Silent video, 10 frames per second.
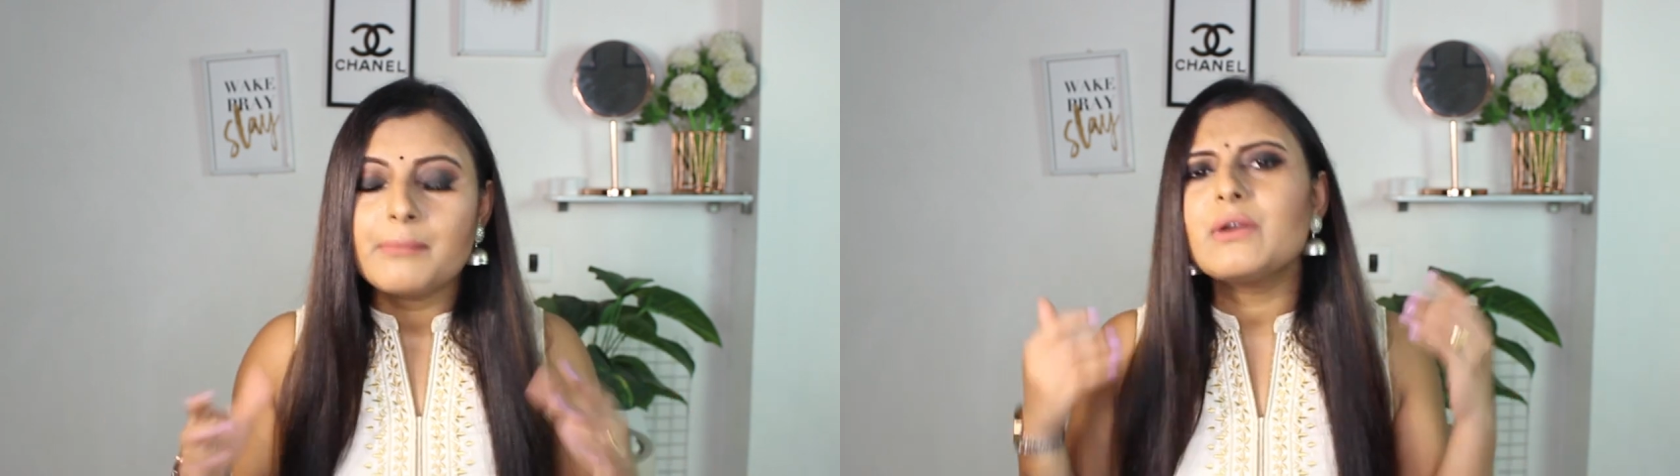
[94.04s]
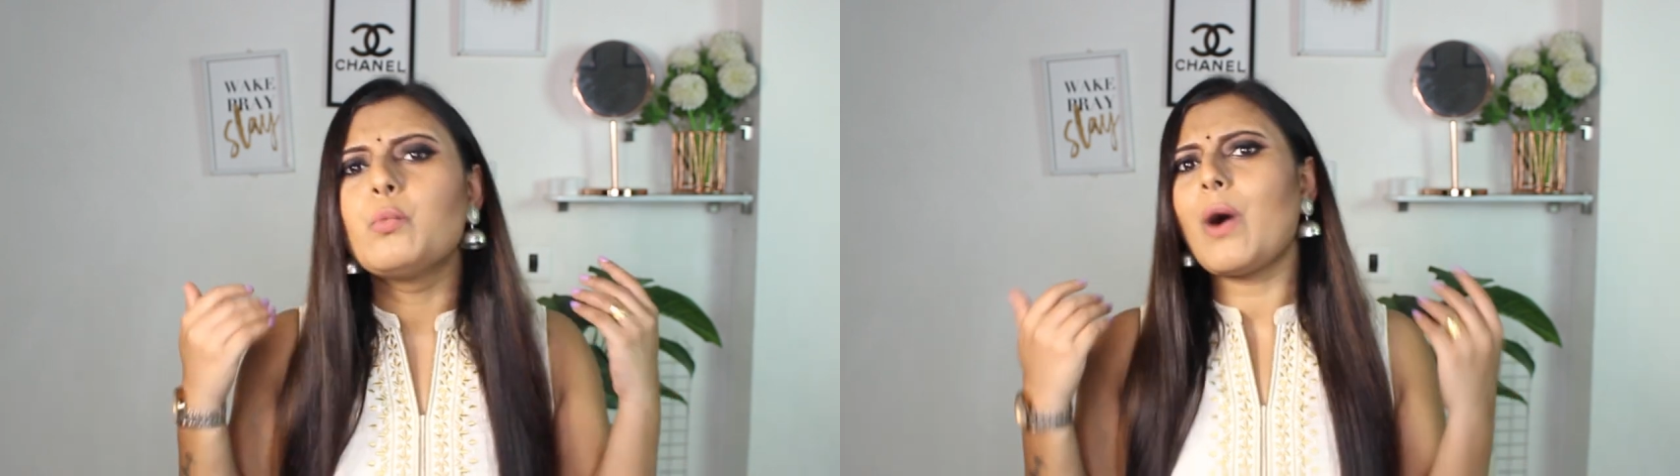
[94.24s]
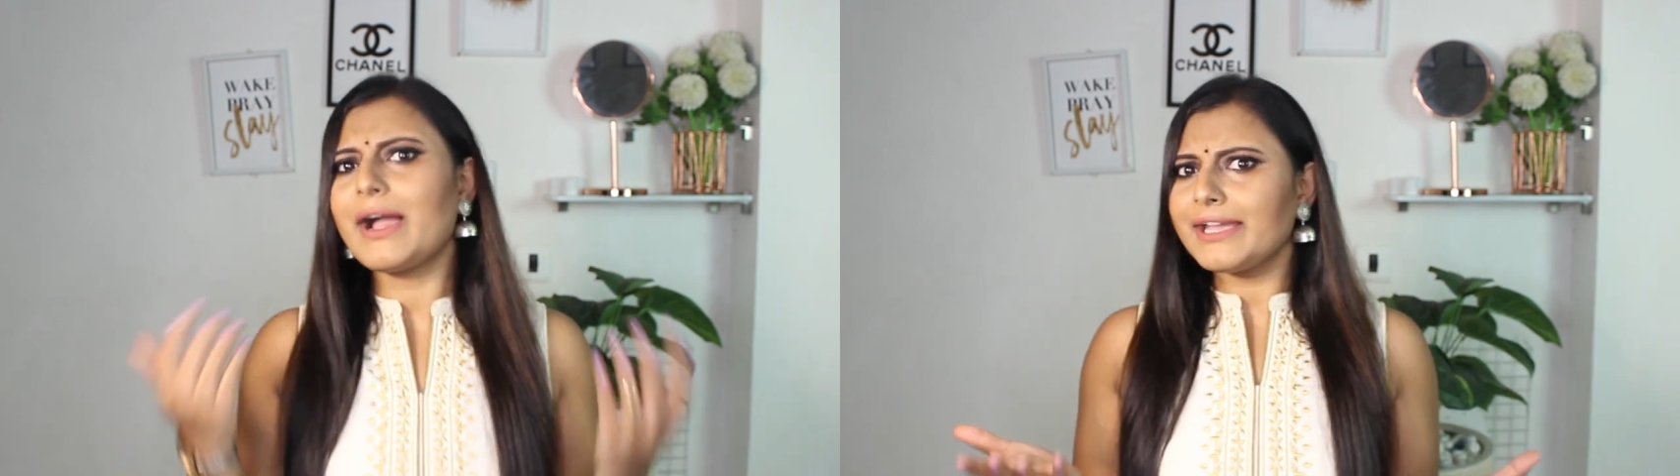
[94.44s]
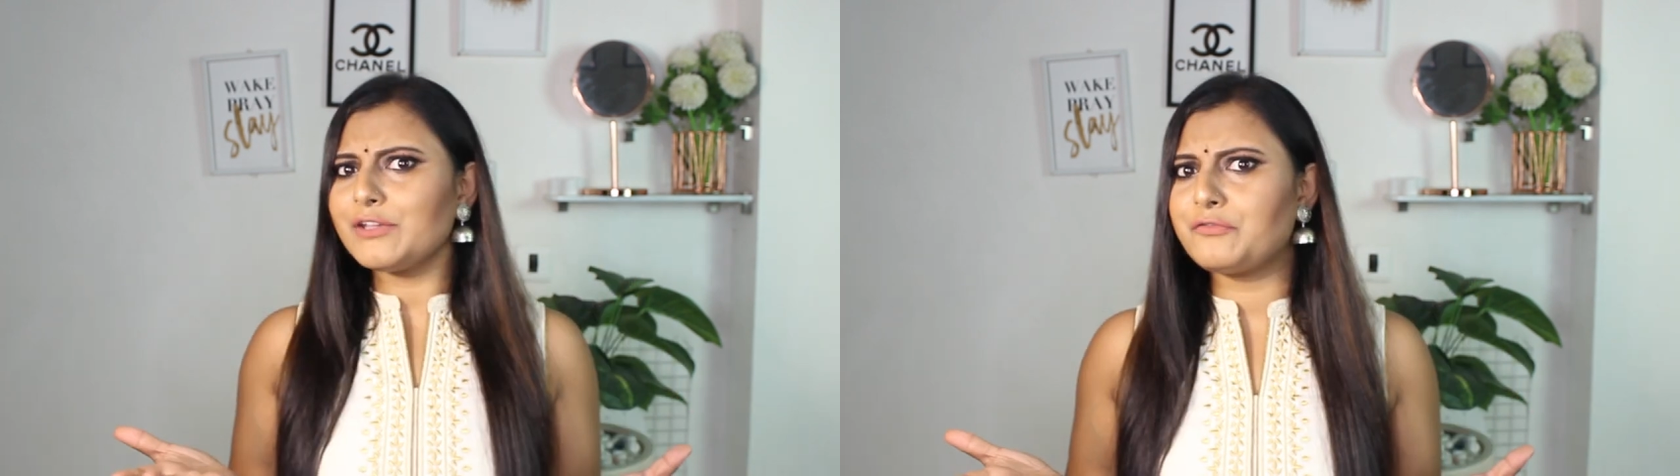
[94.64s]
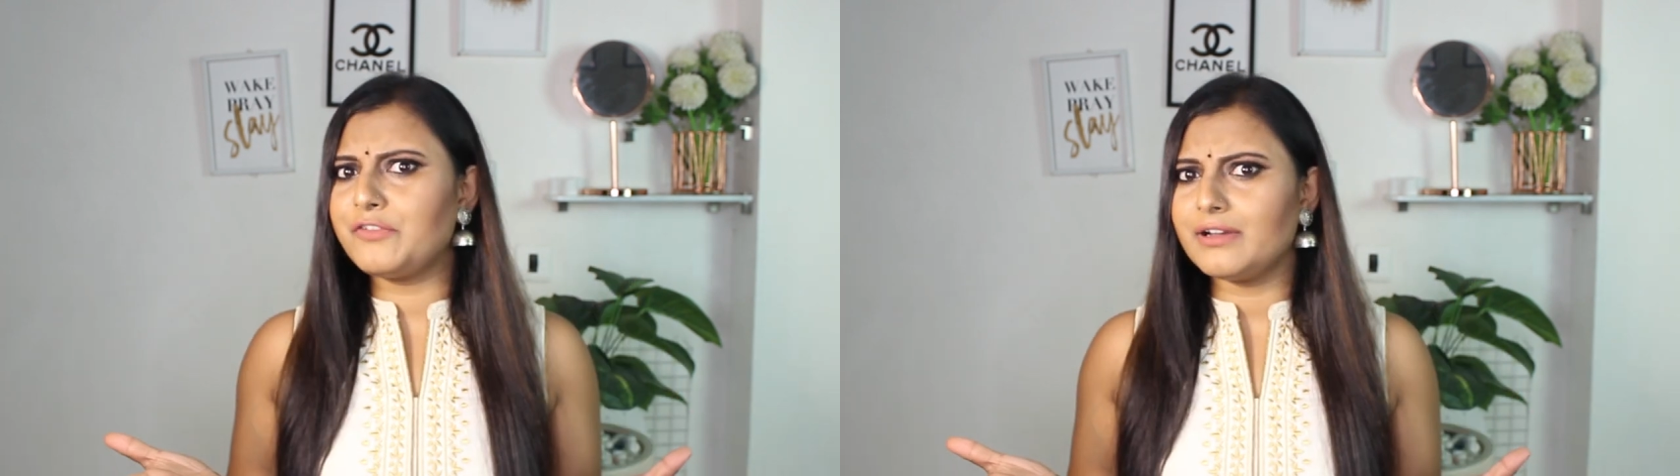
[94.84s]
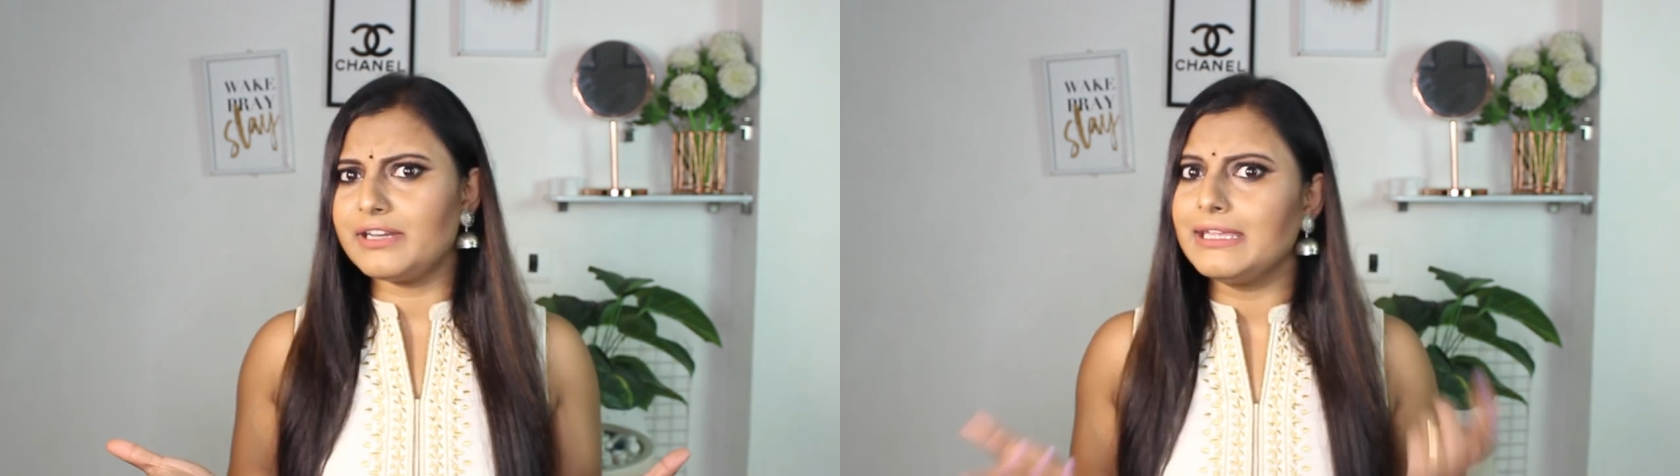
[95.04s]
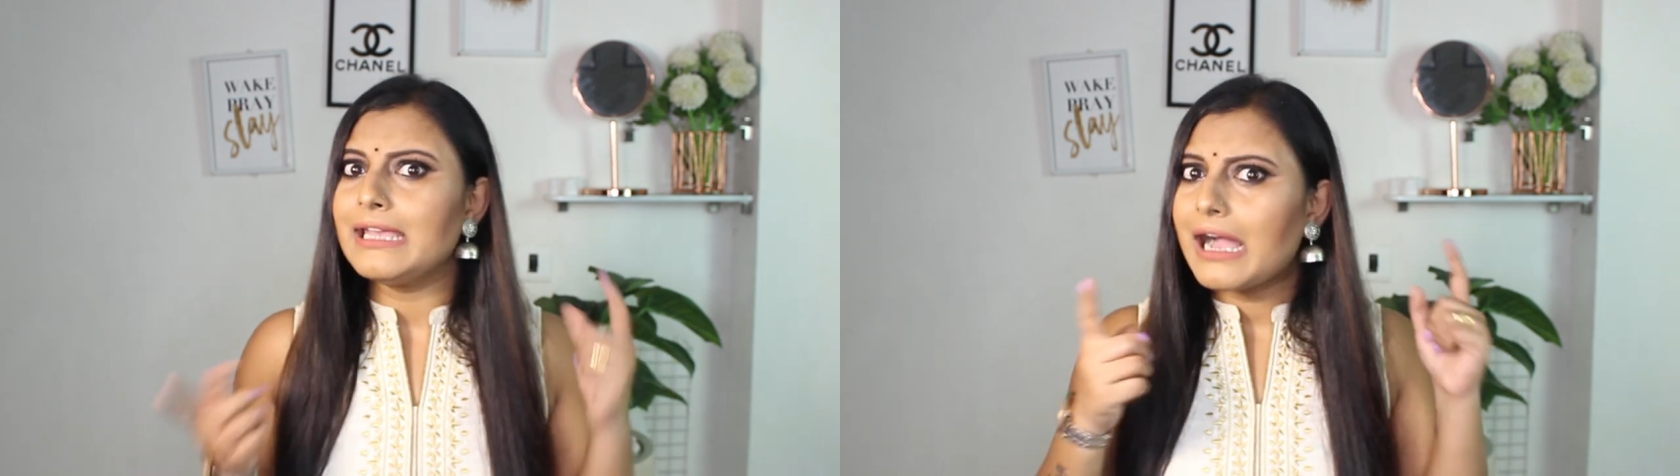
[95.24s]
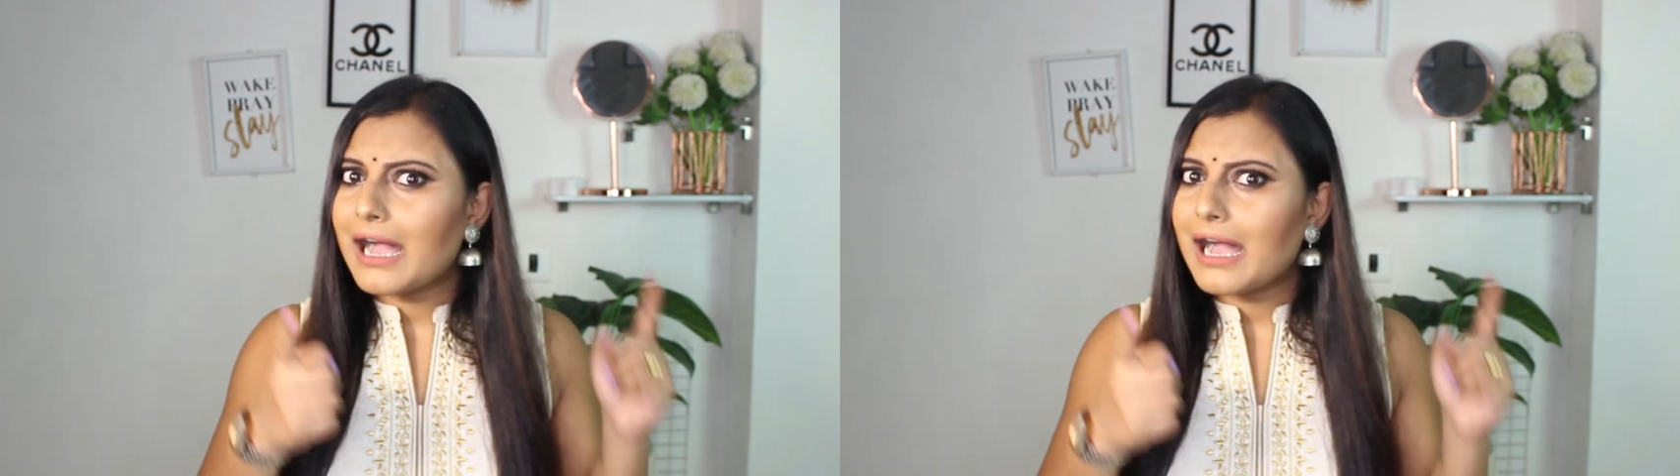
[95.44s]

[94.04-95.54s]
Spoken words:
But why are you fearing?